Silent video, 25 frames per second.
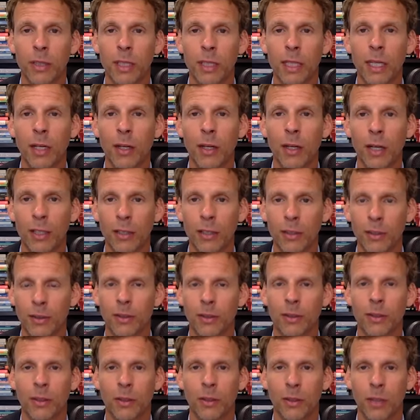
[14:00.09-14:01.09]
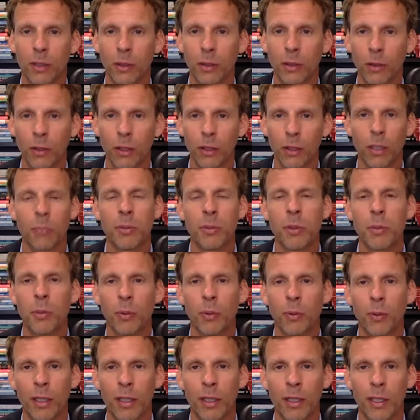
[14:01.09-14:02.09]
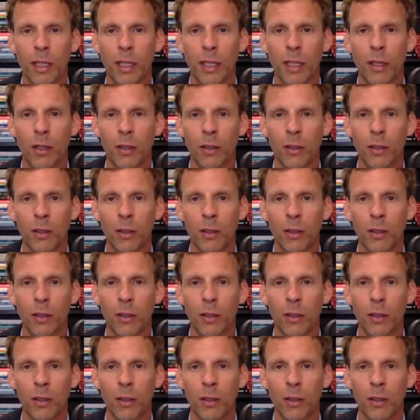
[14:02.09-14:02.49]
Now, I know a lot of people right now